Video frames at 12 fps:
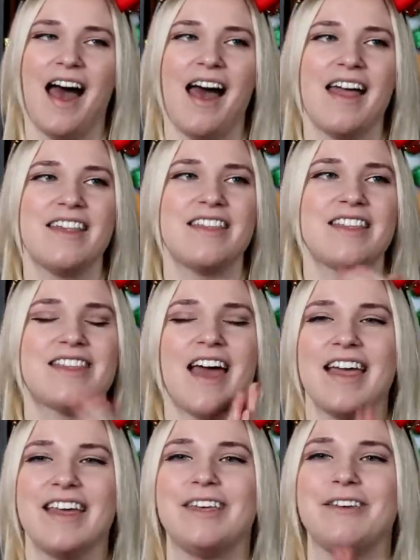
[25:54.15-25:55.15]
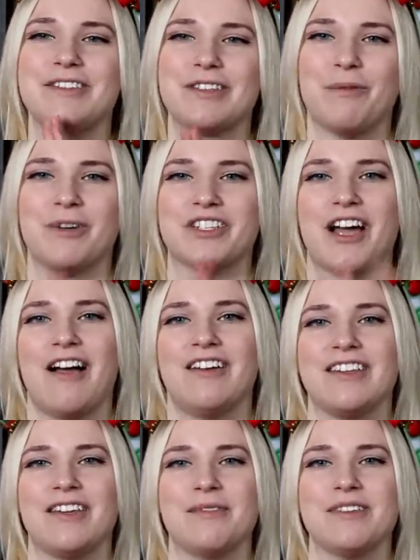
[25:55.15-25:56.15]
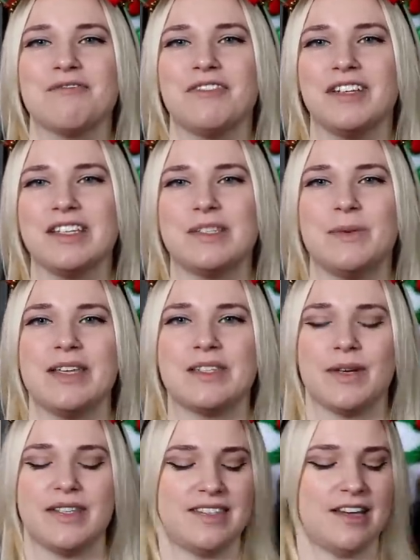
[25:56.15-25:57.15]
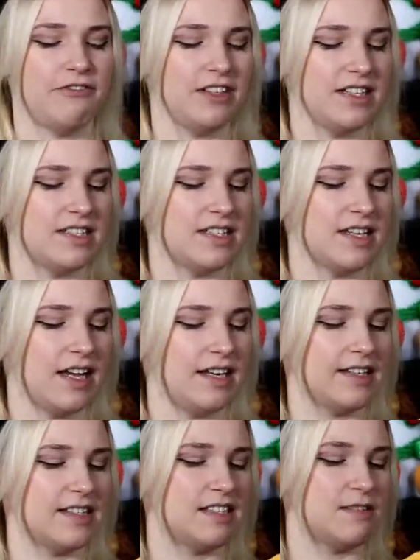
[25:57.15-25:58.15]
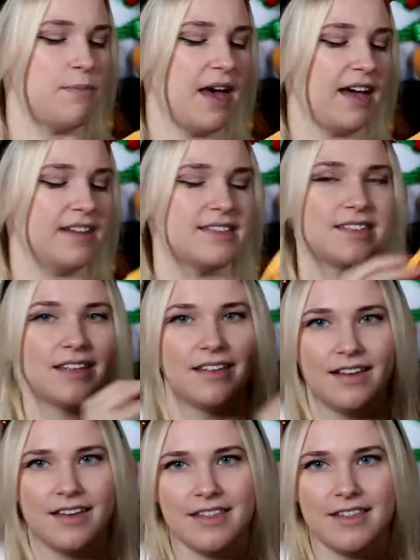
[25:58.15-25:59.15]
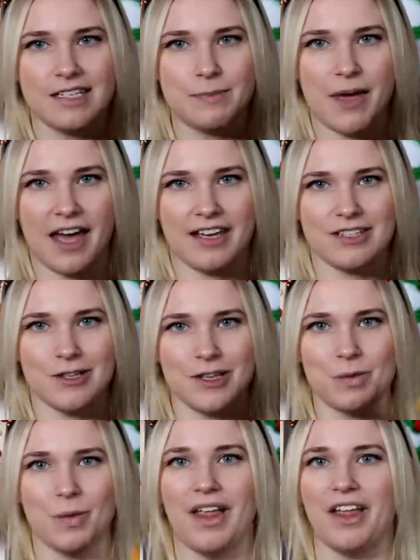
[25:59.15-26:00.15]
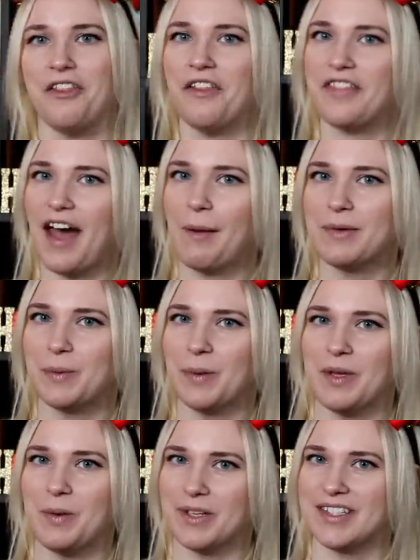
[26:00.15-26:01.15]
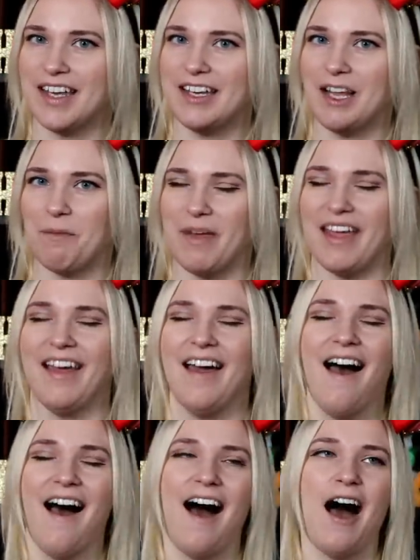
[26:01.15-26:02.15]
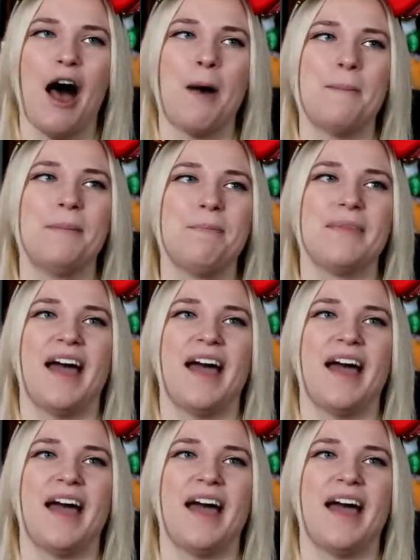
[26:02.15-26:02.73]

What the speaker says: And thank you so much, Holly. That was really sweet. So I definitely did not expect this package as well. I thought that was what you were sending me. I'm